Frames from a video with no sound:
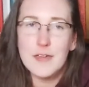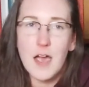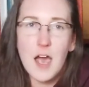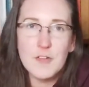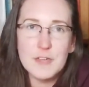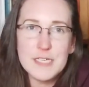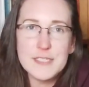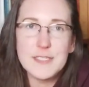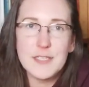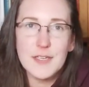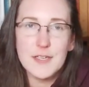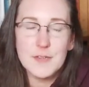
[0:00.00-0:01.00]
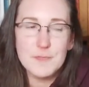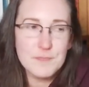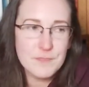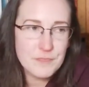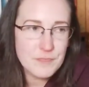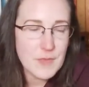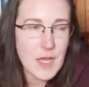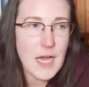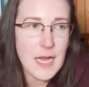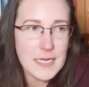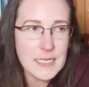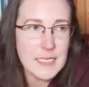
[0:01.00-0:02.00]
Obviously,
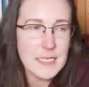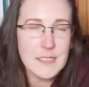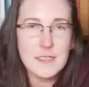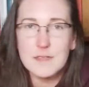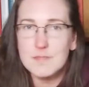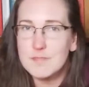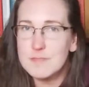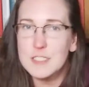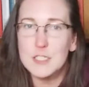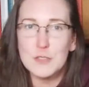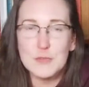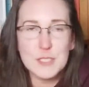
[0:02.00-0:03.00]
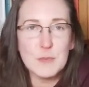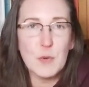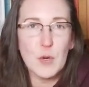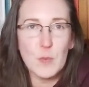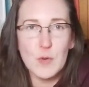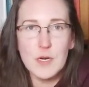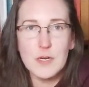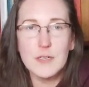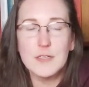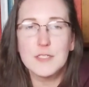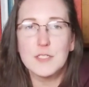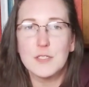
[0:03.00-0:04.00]
I need to do some more work
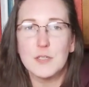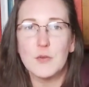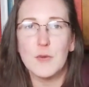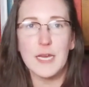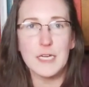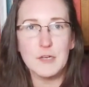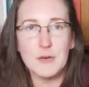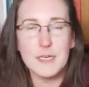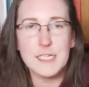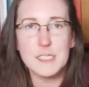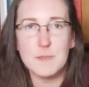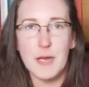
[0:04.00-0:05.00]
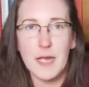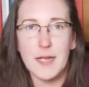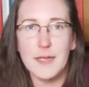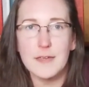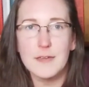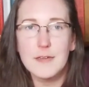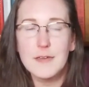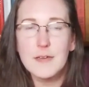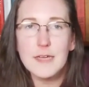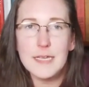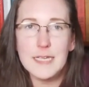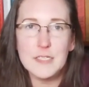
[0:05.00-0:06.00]
to increase my
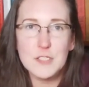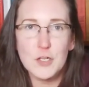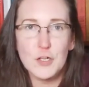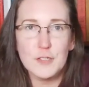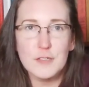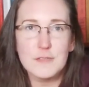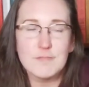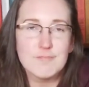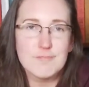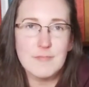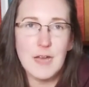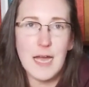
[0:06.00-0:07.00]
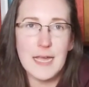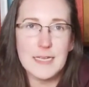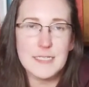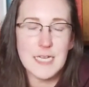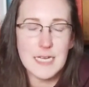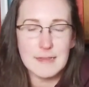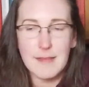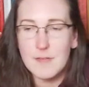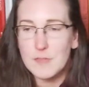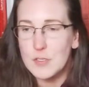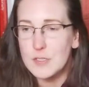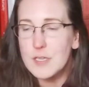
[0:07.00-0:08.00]
internal iodine
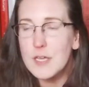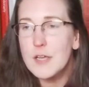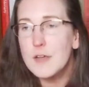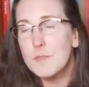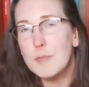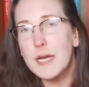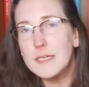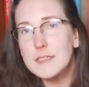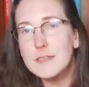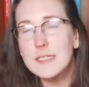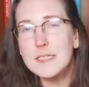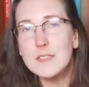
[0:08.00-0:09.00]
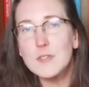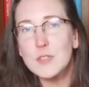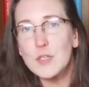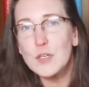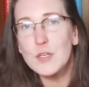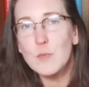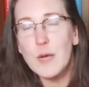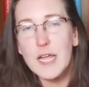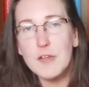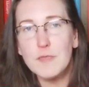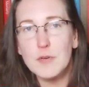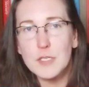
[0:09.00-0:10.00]
level, but this is a good
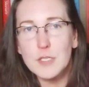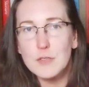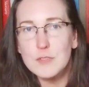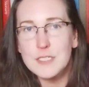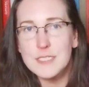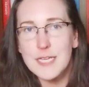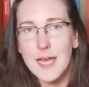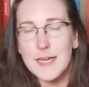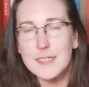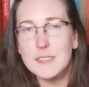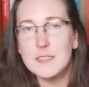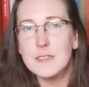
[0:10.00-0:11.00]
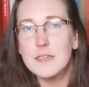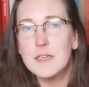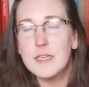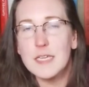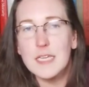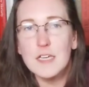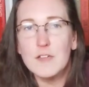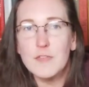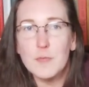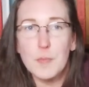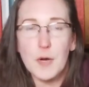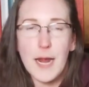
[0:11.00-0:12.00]
way for you to test if
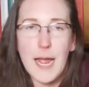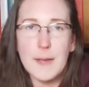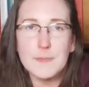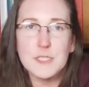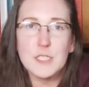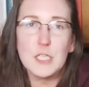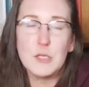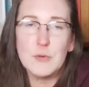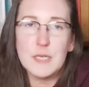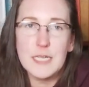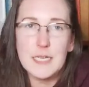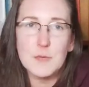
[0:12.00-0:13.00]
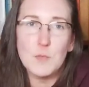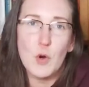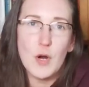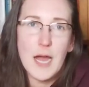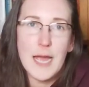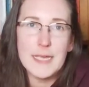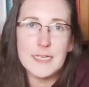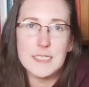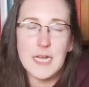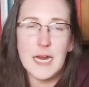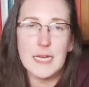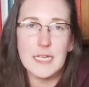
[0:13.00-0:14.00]
perhaps you need more
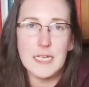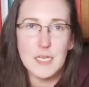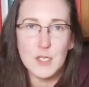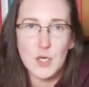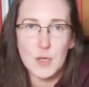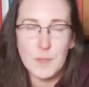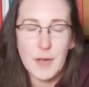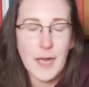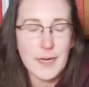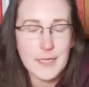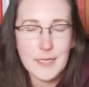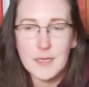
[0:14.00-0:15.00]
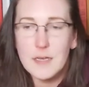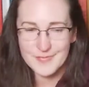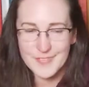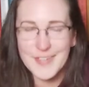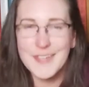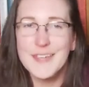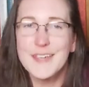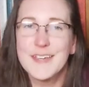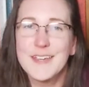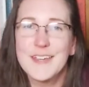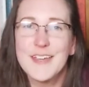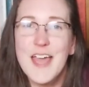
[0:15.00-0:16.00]
iodine in your body.
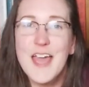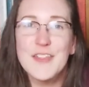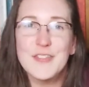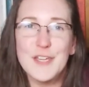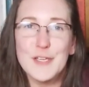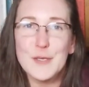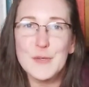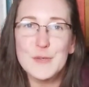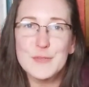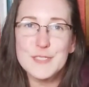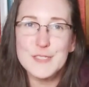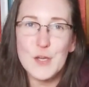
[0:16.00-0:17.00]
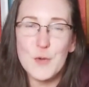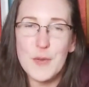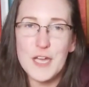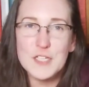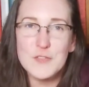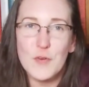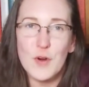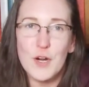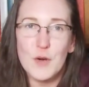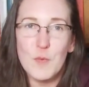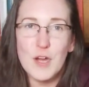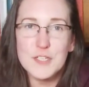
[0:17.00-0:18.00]
Thank you so much
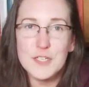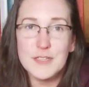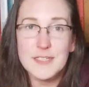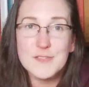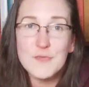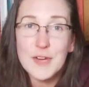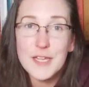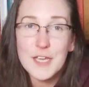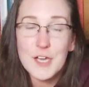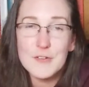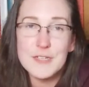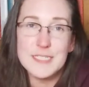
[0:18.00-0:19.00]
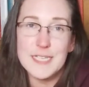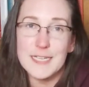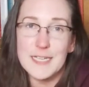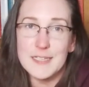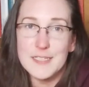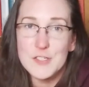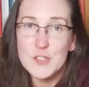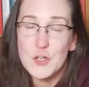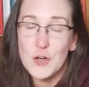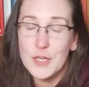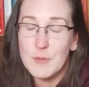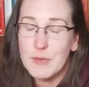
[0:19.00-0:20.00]
for watching this video and taking this
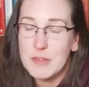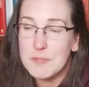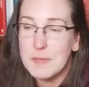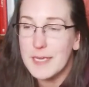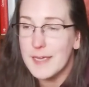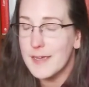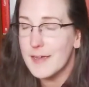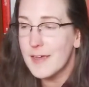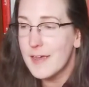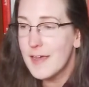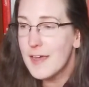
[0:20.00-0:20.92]
journey with me.